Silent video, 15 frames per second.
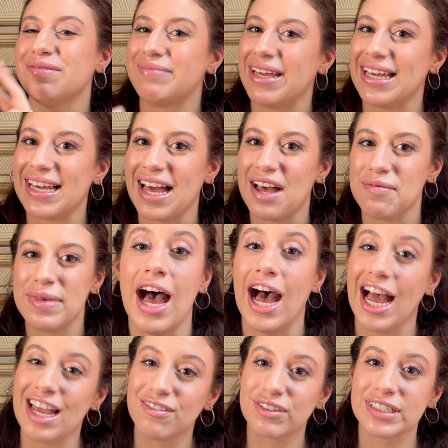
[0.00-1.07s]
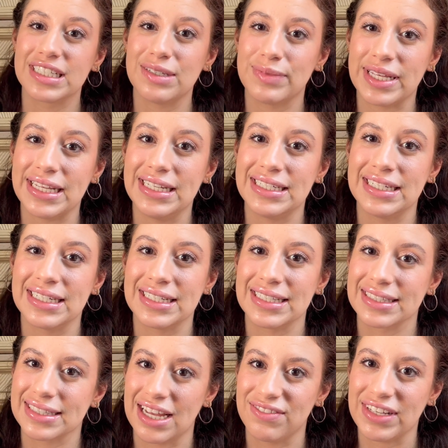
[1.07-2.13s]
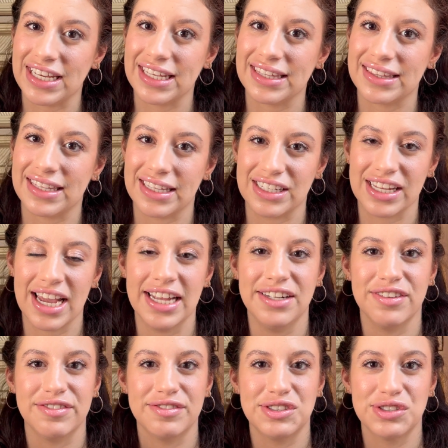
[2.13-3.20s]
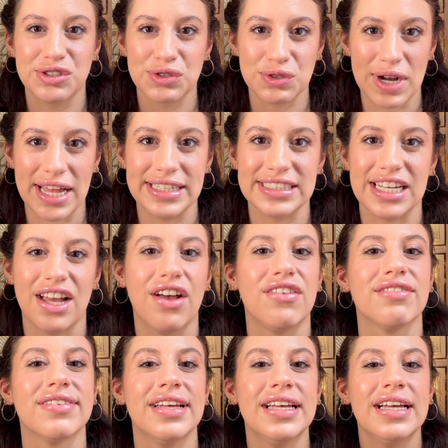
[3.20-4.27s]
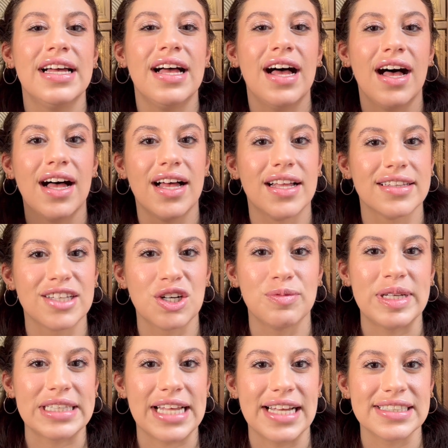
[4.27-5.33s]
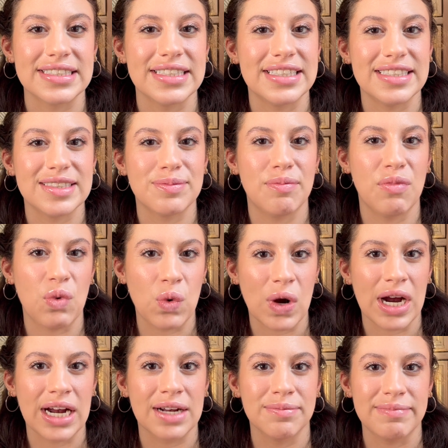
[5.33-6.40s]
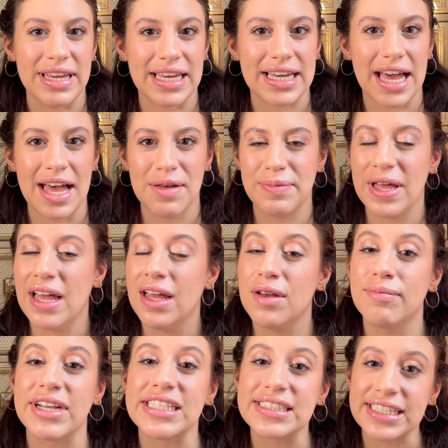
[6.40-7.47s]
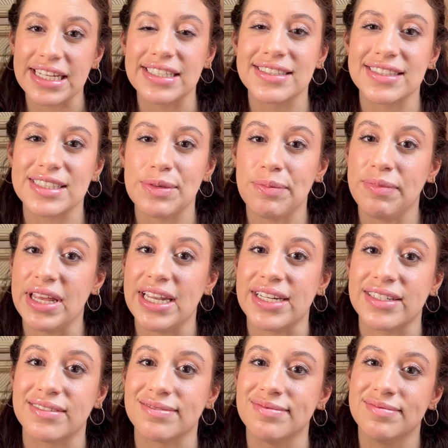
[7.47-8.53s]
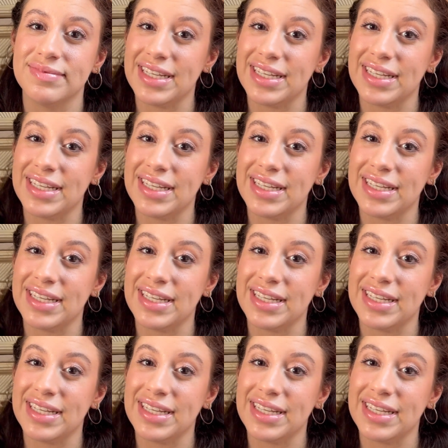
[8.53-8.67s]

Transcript: makeup. I've really been loving the kind of trend of a little bit less is more makeup. My skin's been